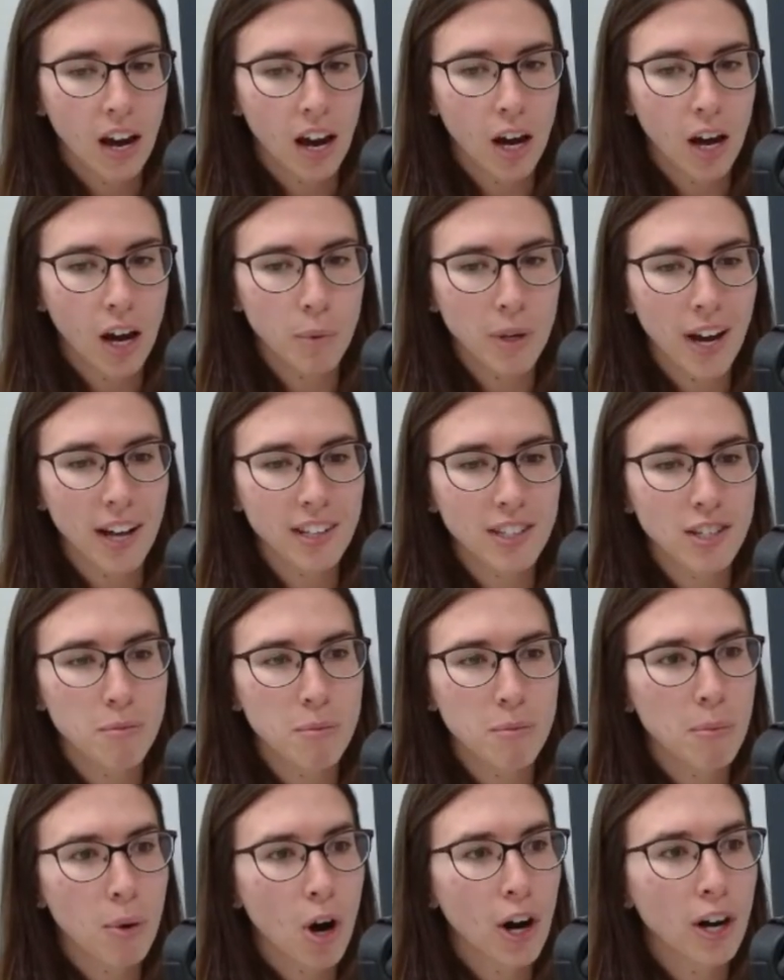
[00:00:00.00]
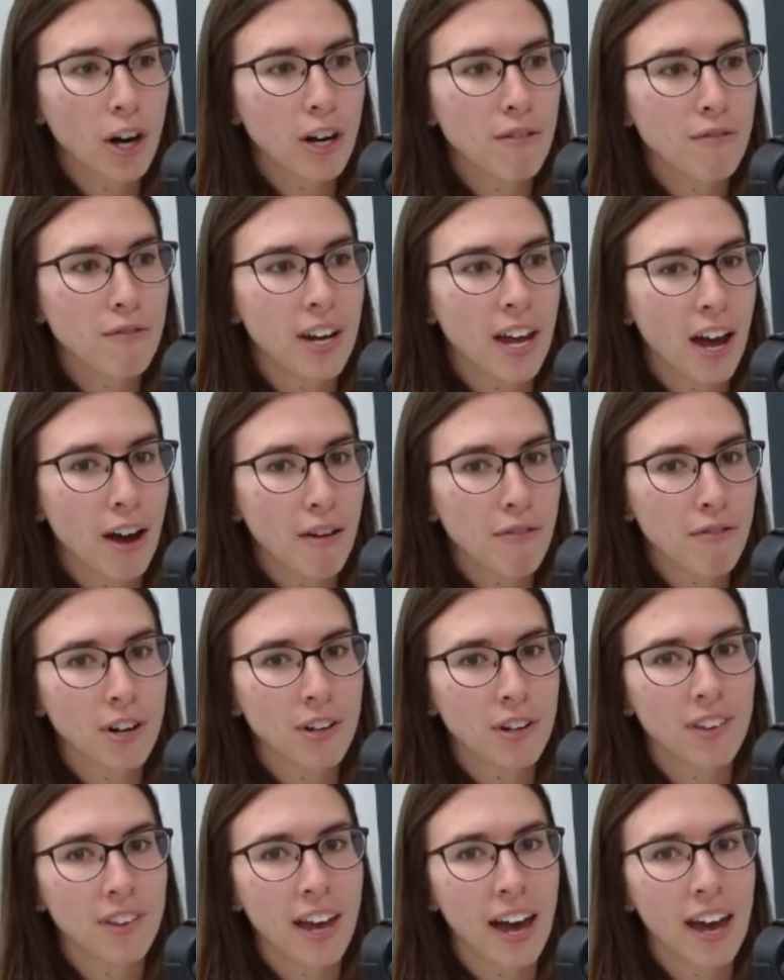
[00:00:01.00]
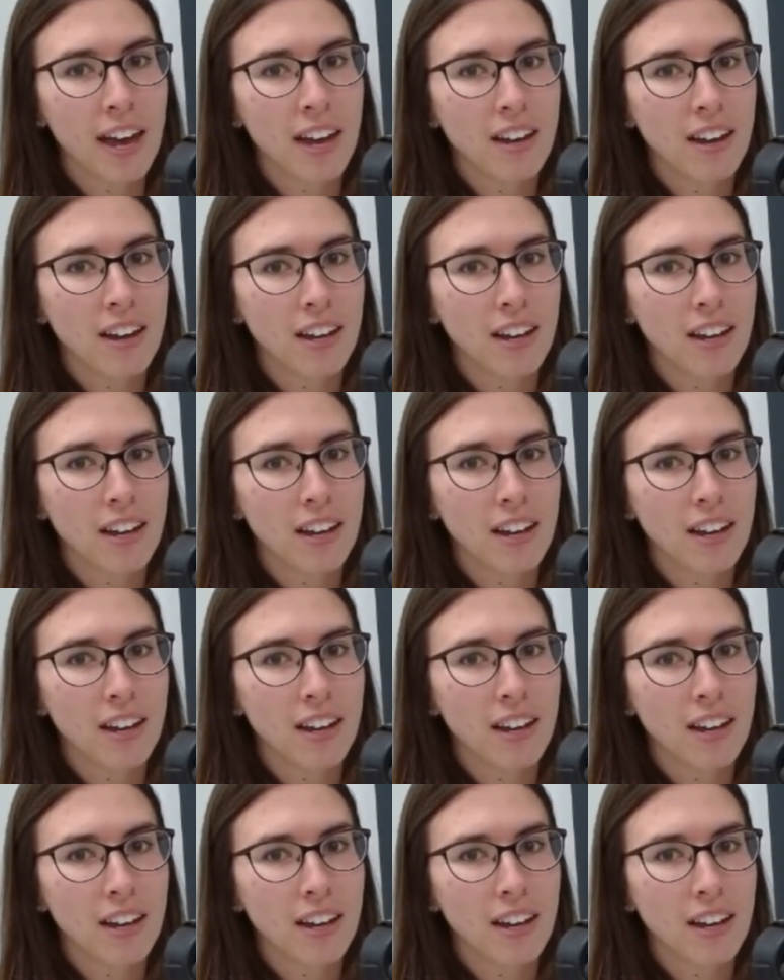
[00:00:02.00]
we got to be part of an effort that,